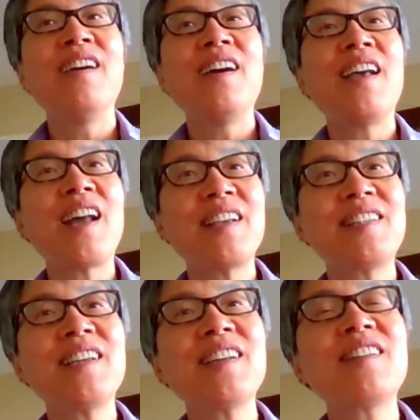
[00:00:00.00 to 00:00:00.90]
And I
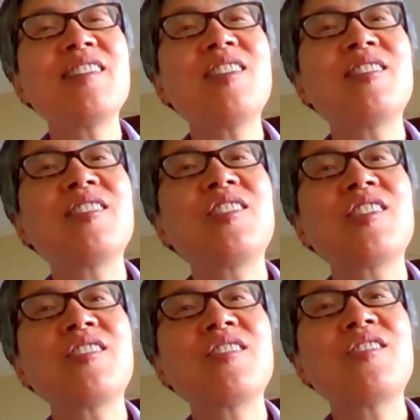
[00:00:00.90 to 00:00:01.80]
think this is
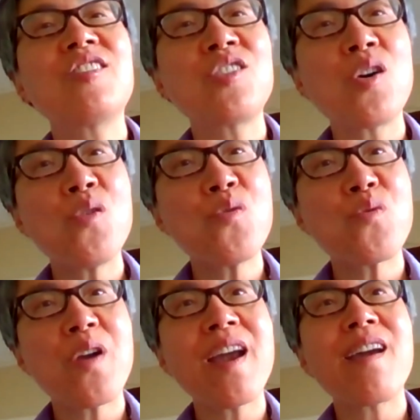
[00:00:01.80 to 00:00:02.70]
just so
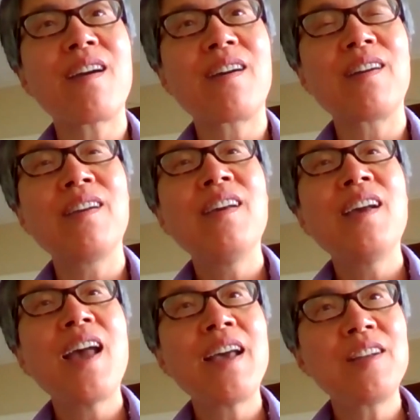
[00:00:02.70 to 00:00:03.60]
rare
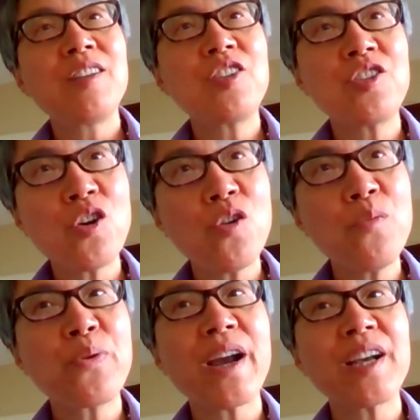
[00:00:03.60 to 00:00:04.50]
and so
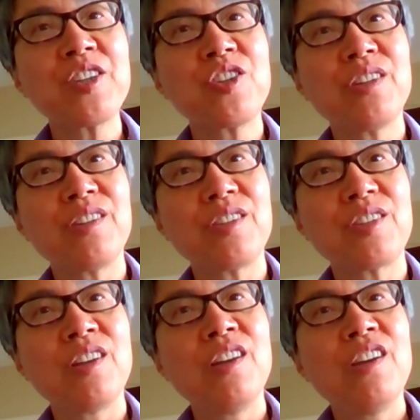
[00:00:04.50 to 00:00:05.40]
precious,